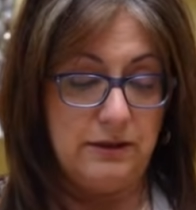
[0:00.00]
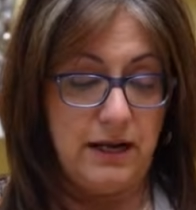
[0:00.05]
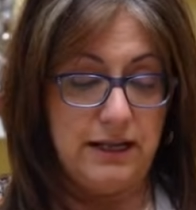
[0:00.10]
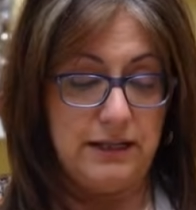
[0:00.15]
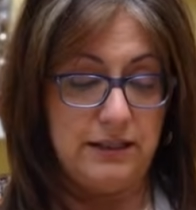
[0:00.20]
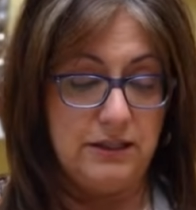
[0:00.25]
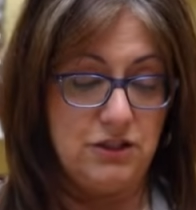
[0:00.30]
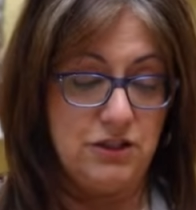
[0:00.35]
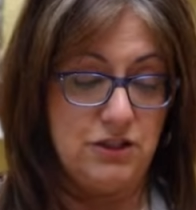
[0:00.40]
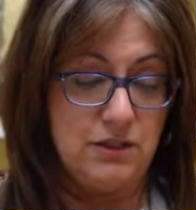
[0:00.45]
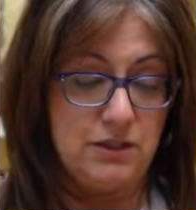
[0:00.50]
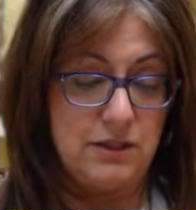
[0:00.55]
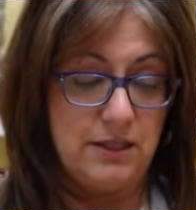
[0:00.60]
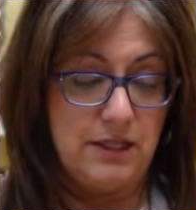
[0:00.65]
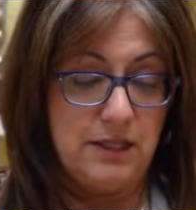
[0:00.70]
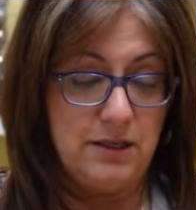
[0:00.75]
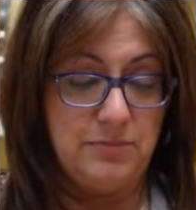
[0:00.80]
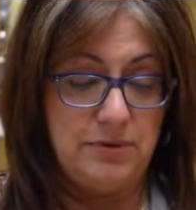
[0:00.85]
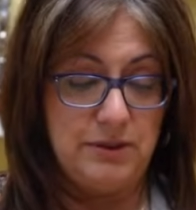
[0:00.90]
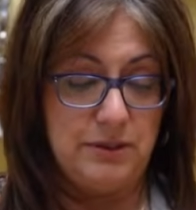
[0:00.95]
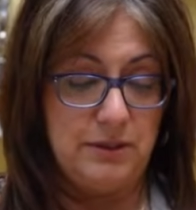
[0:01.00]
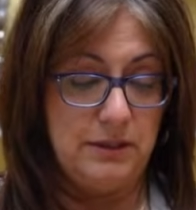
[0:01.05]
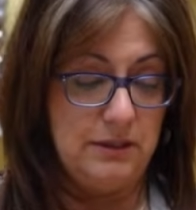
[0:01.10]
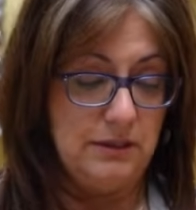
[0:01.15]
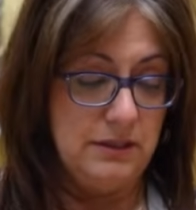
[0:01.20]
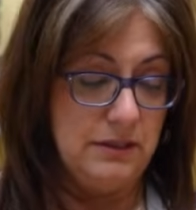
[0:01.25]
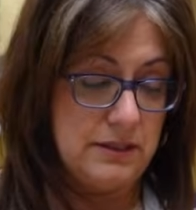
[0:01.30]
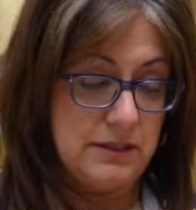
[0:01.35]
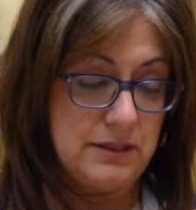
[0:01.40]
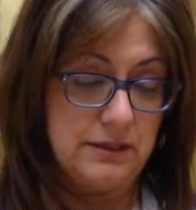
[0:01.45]
and I can just keep it
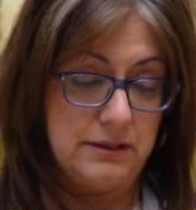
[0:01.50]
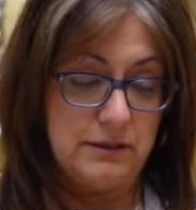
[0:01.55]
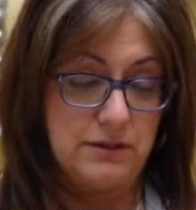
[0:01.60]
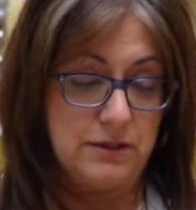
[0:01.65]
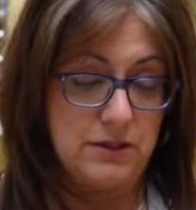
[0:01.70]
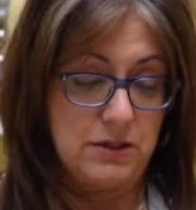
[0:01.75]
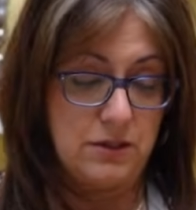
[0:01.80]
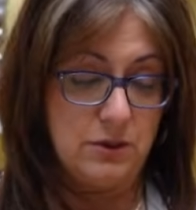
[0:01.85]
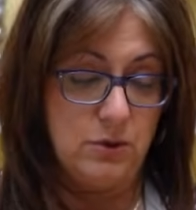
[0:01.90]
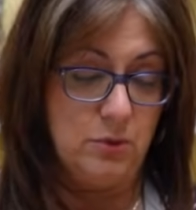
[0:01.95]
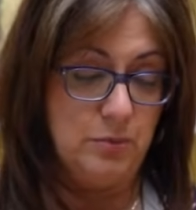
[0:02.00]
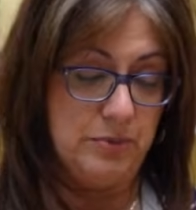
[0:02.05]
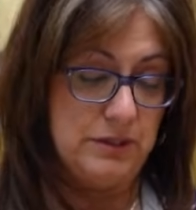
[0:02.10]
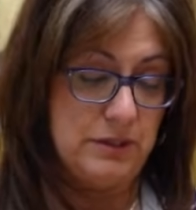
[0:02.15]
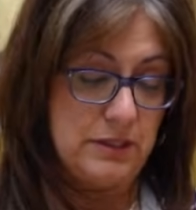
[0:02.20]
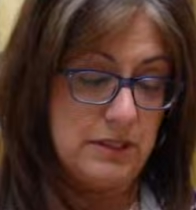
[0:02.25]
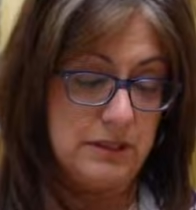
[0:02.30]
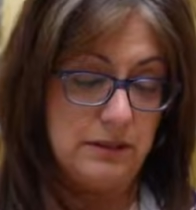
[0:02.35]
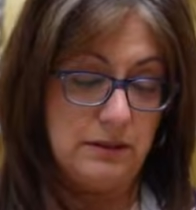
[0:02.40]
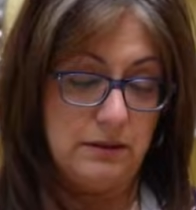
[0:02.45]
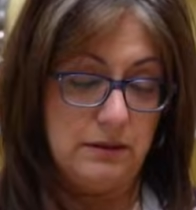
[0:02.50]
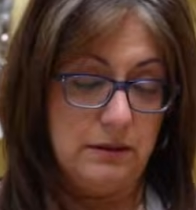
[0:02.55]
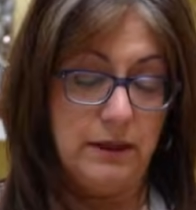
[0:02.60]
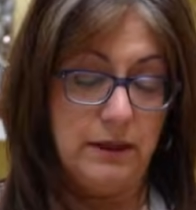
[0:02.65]
in this little scoop until